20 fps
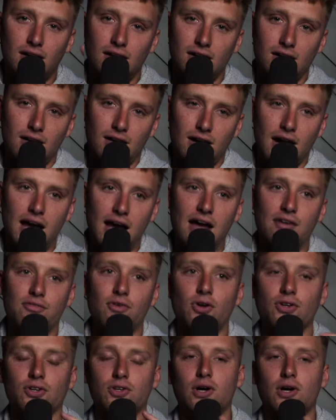I have all
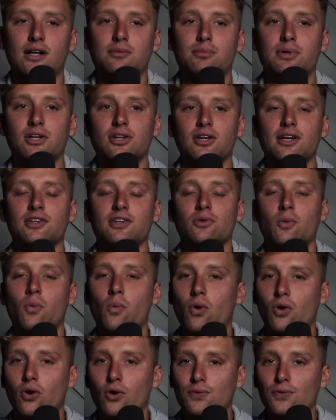the credibility in the
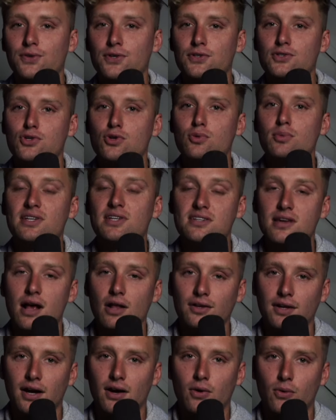world to be
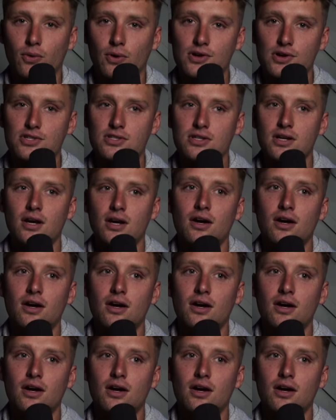selling a course,